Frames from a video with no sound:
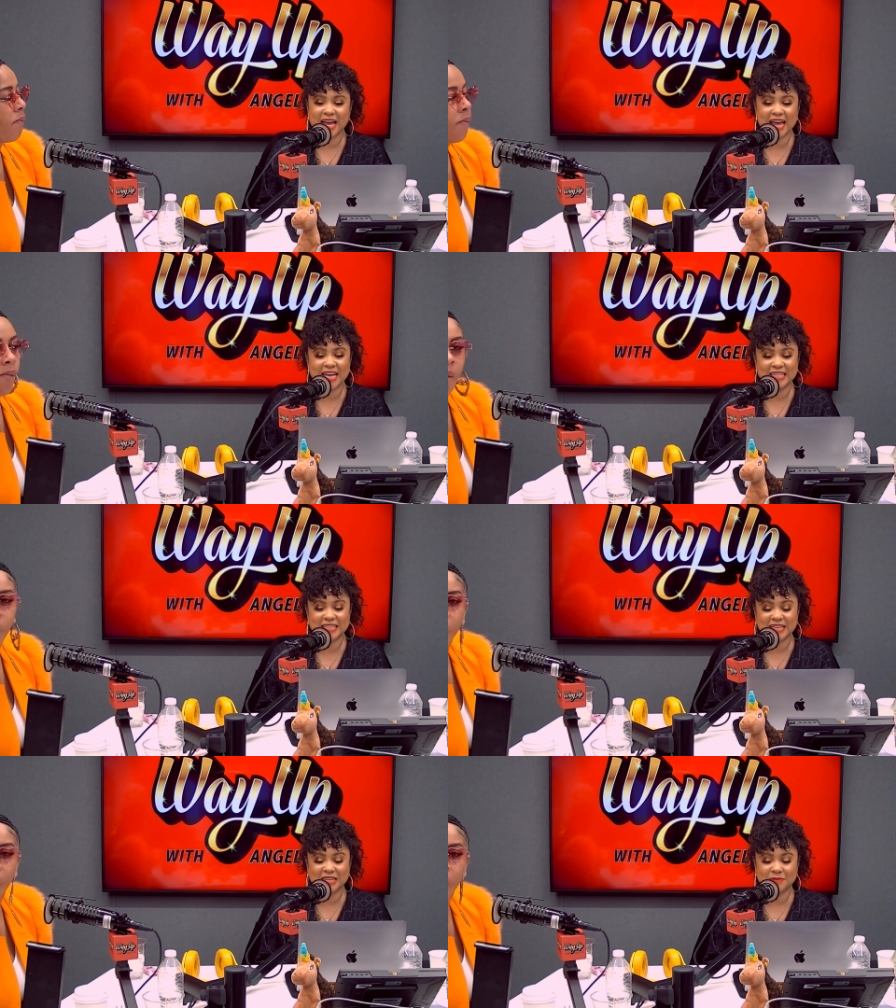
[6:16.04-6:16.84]
is
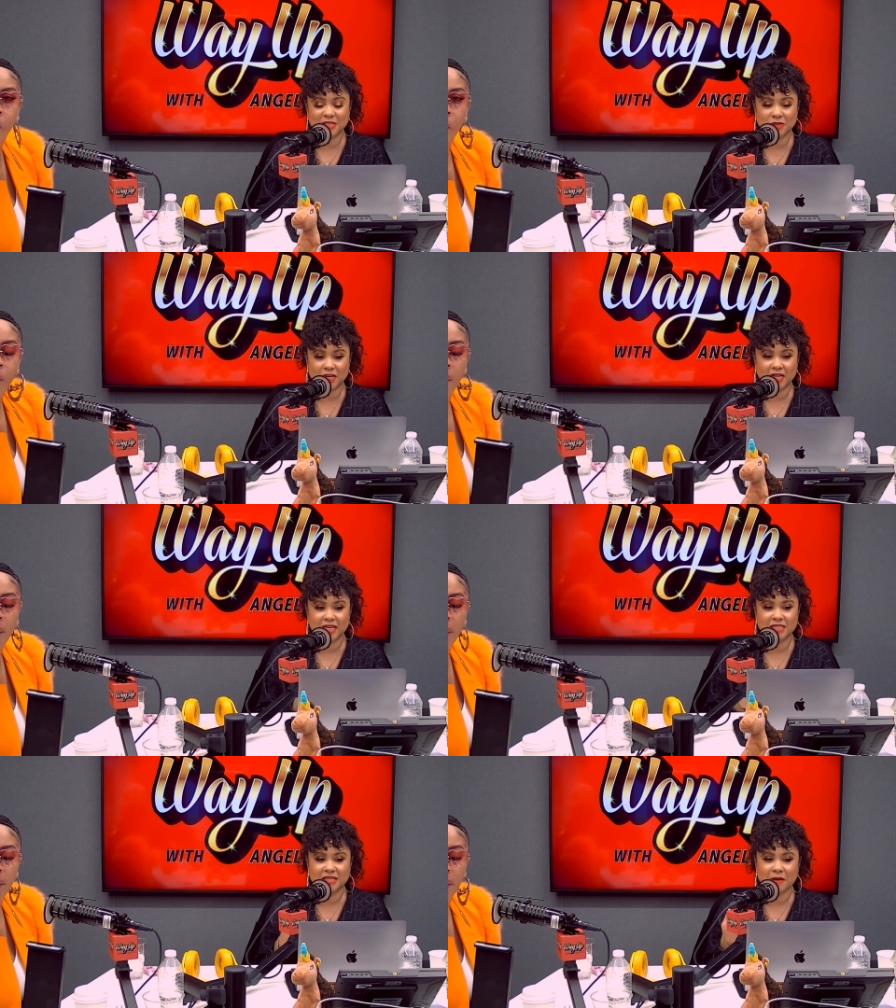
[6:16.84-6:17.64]
going to be joining
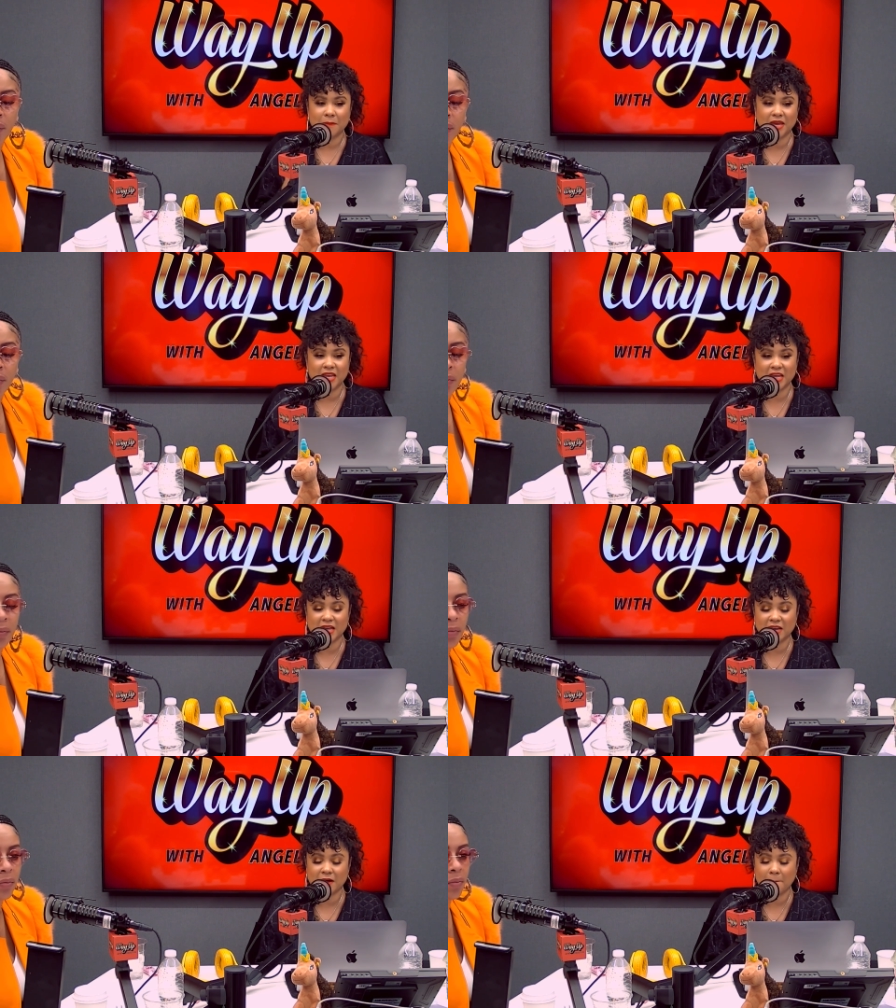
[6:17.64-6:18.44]
us.
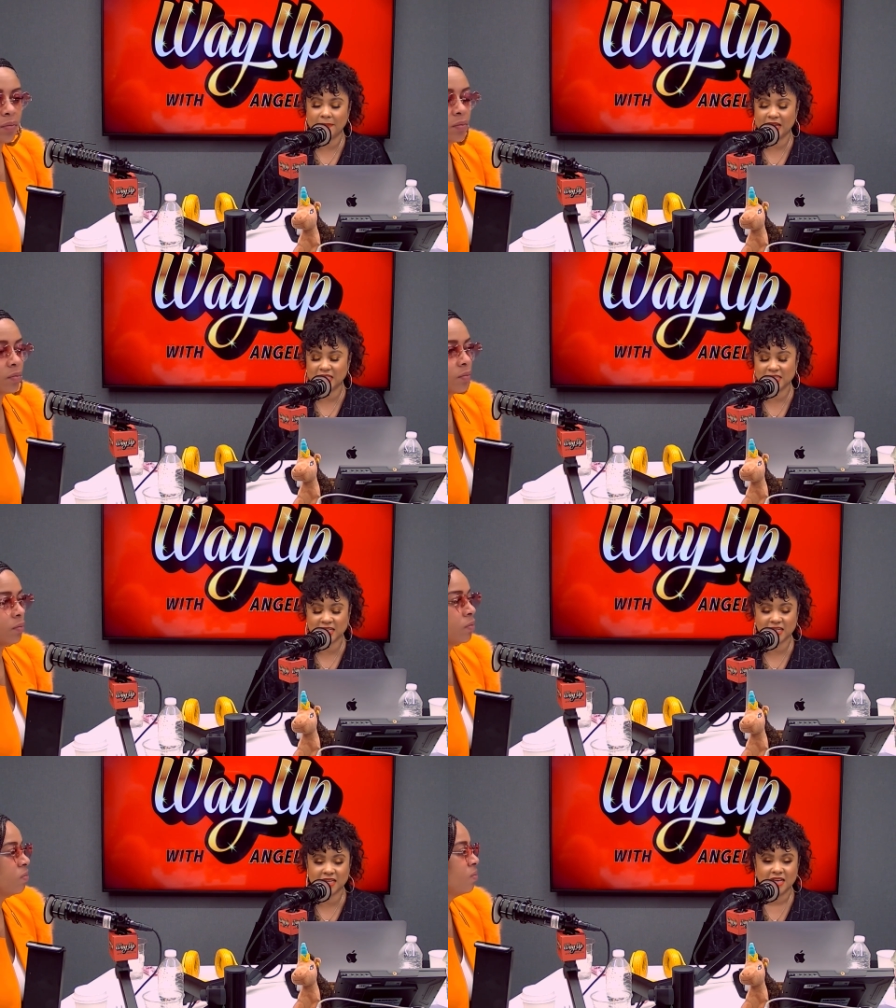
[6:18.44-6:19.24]
Comedian,
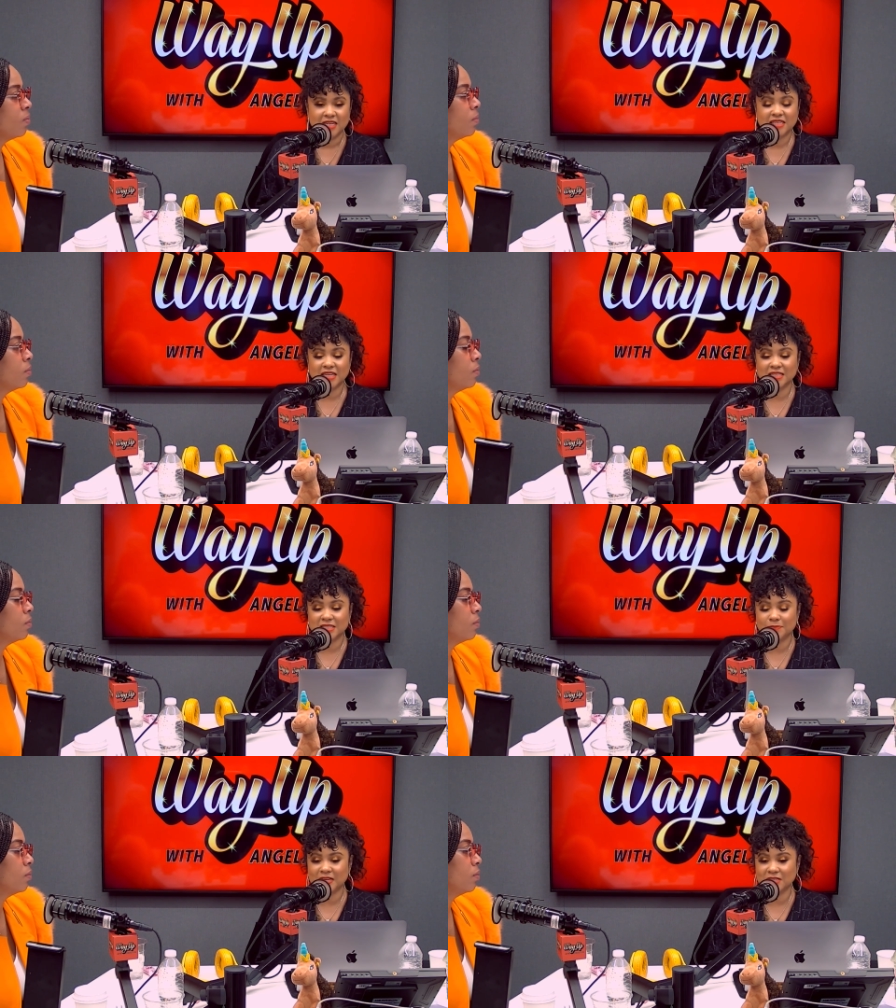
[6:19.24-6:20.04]
amazing. She has a
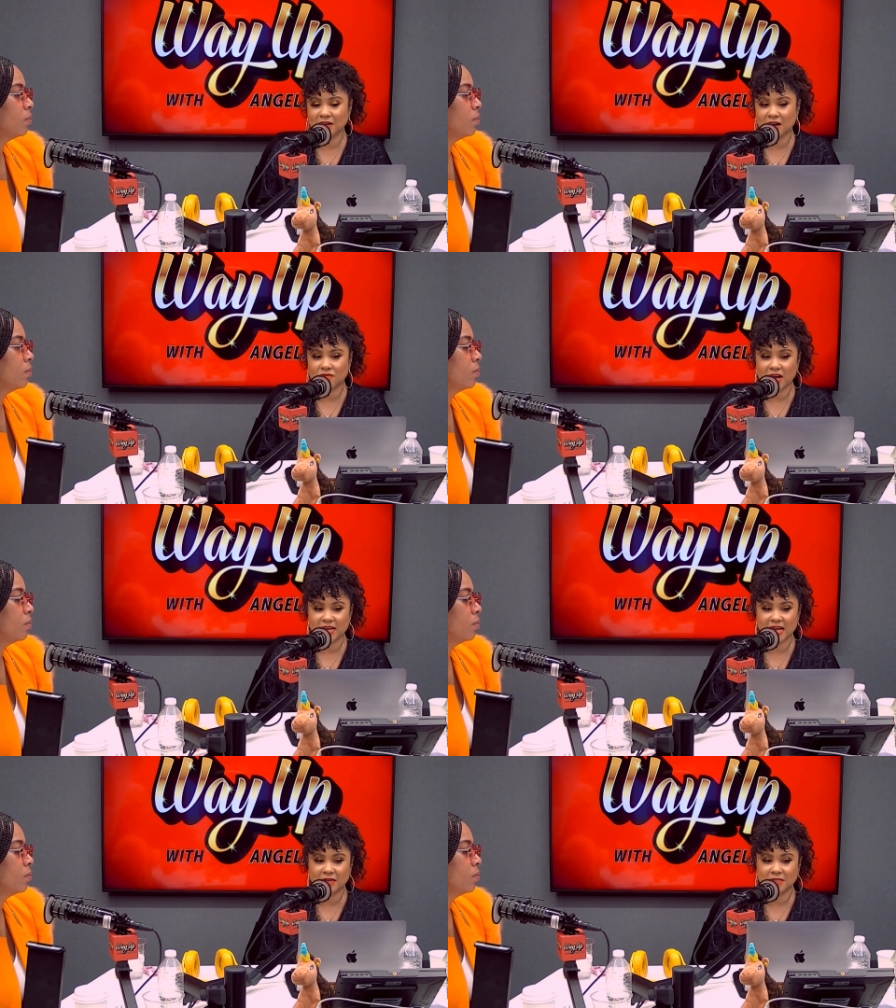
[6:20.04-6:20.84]
special out right
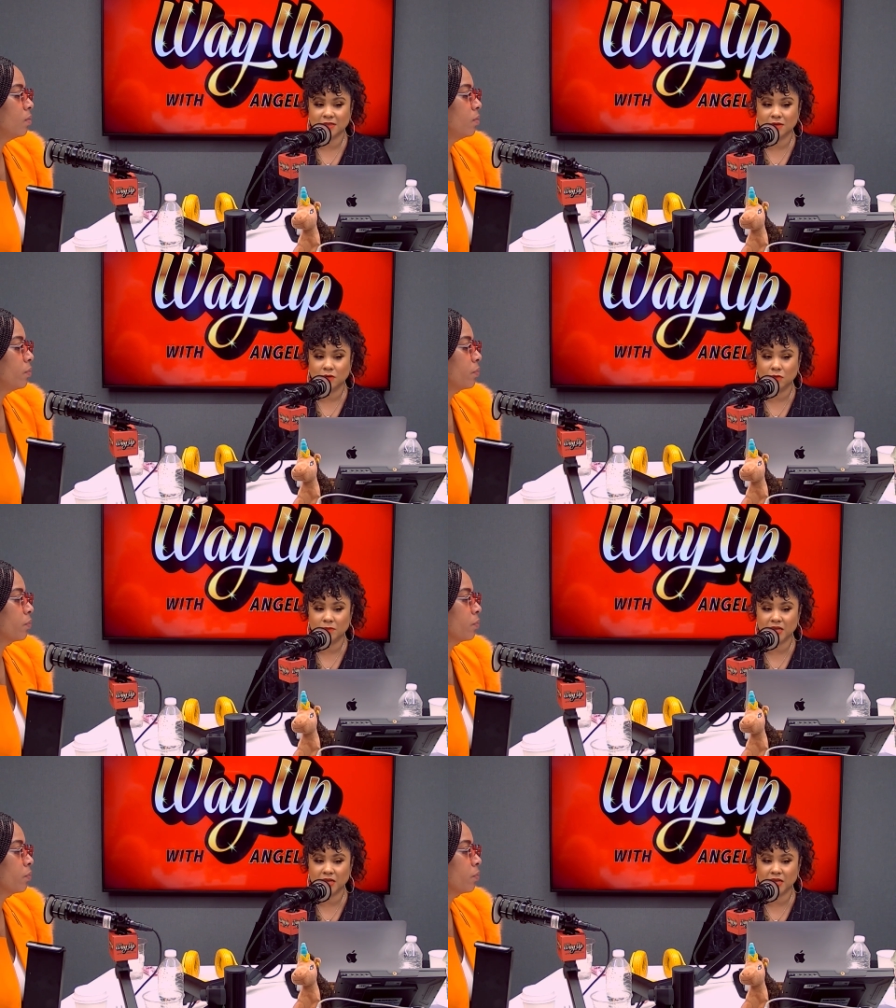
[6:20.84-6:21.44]
now, Salute Me